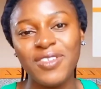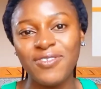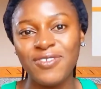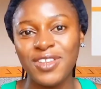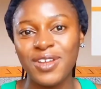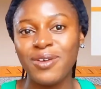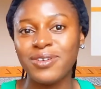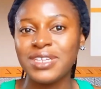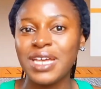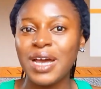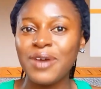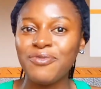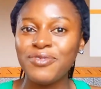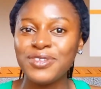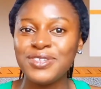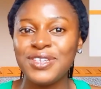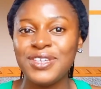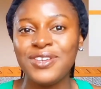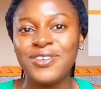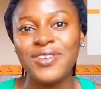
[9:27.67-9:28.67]
this video was helpful
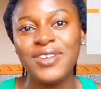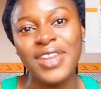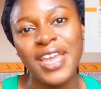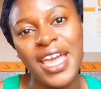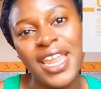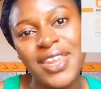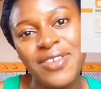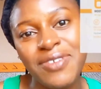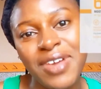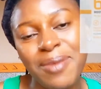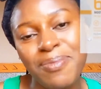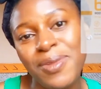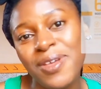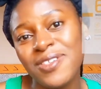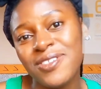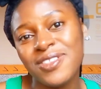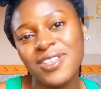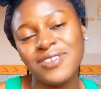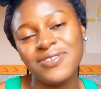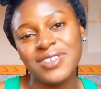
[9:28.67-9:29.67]
to you in any way,
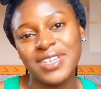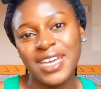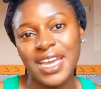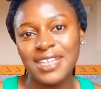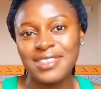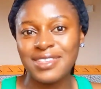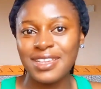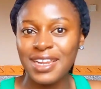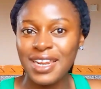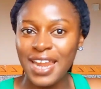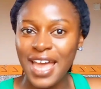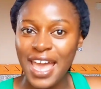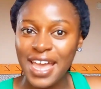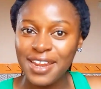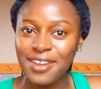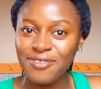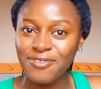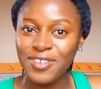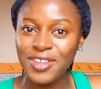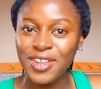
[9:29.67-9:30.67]
please do not forget to
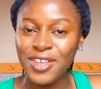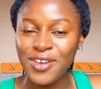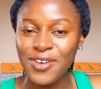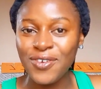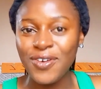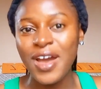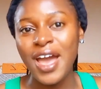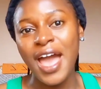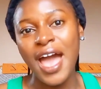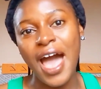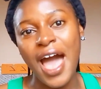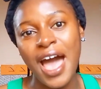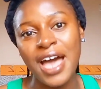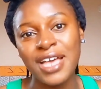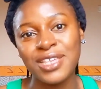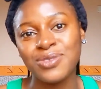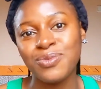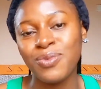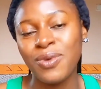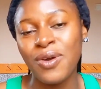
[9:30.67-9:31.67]
like the video
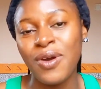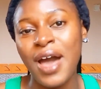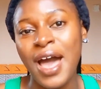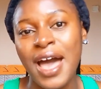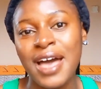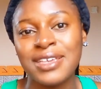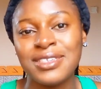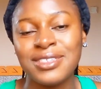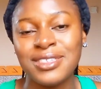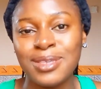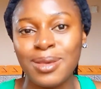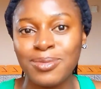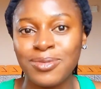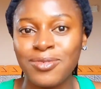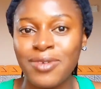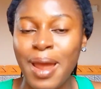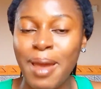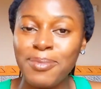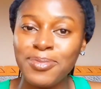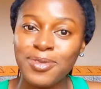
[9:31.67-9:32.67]
as well as
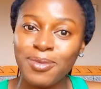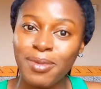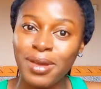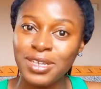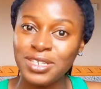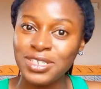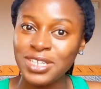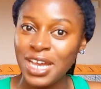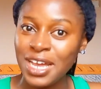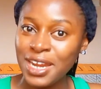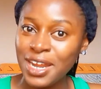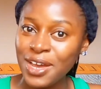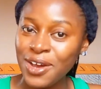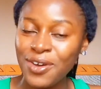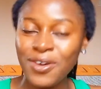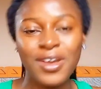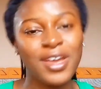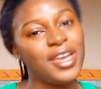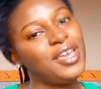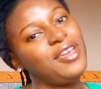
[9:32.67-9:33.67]
subscribe to my
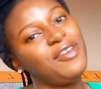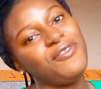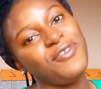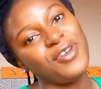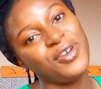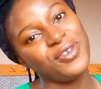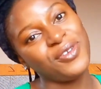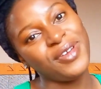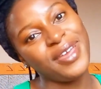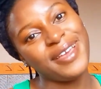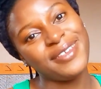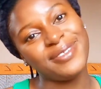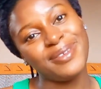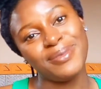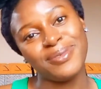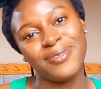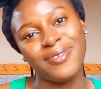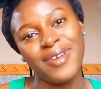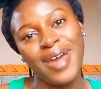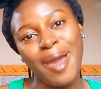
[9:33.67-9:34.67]
channel if you're not yet
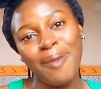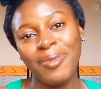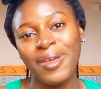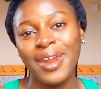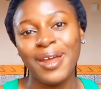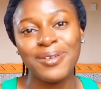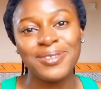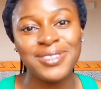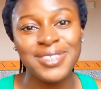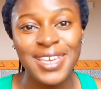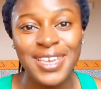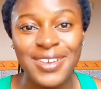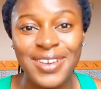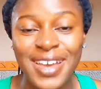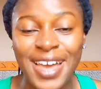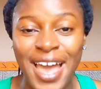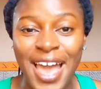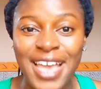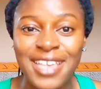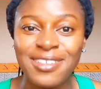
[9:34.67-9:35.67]
subscribed. And I'll see you
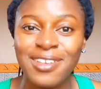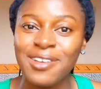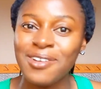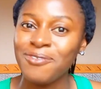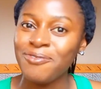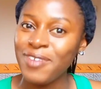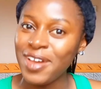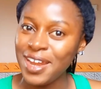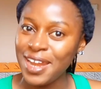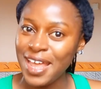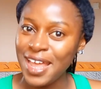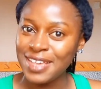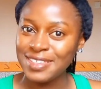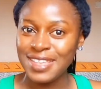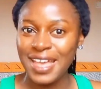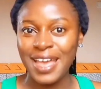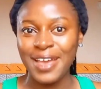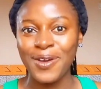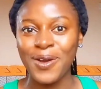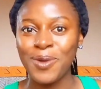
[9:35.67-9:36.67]
guys when next
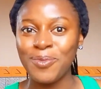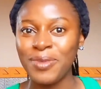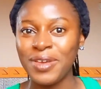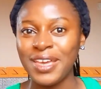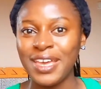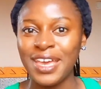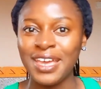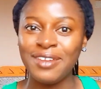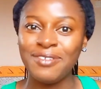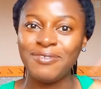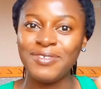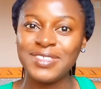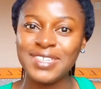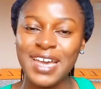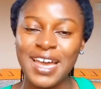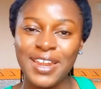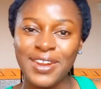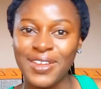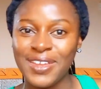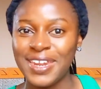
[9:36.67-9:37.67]
I come again
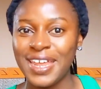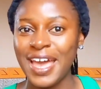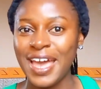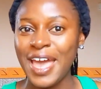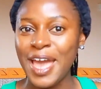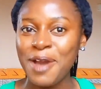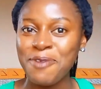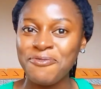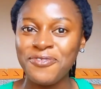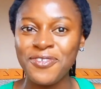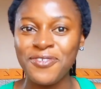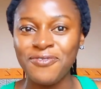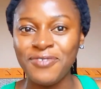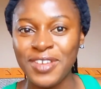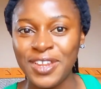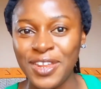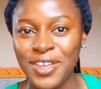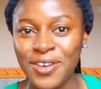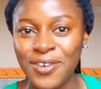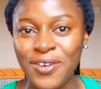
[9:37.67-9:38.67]
with another helpful
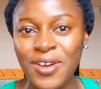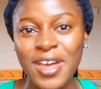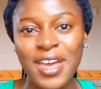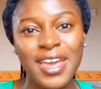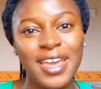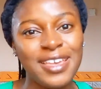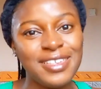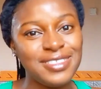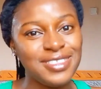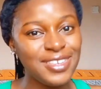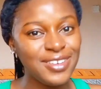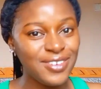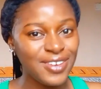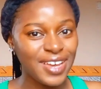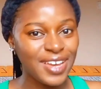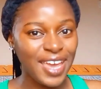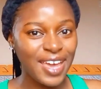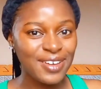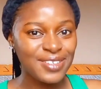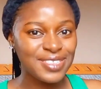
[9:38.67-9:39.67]
video. It's
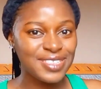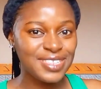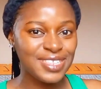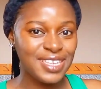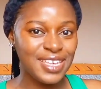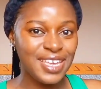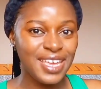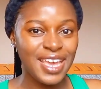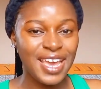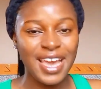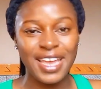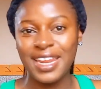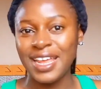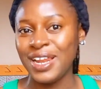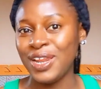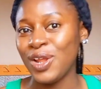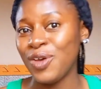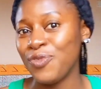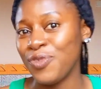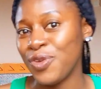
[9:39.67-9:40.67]
still your girl T, and I
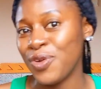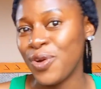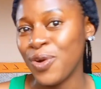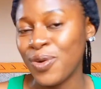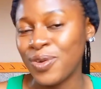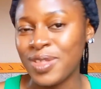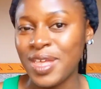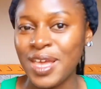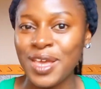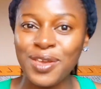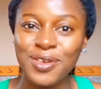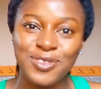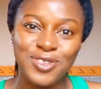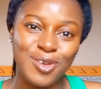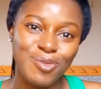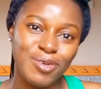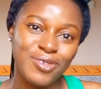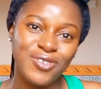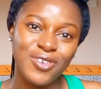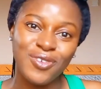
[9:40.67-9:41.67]
love you all. Thank you
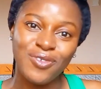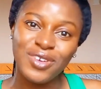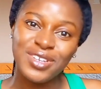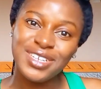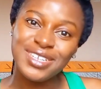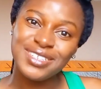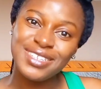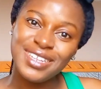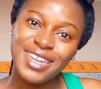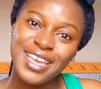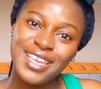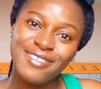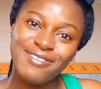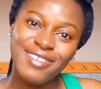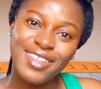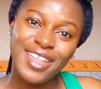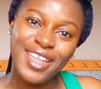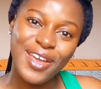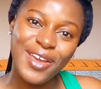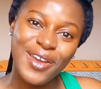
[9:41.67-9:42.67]
so much for watching today's
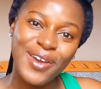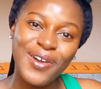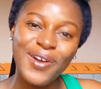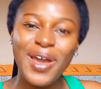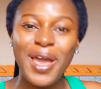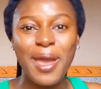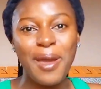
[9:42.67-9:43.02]
video.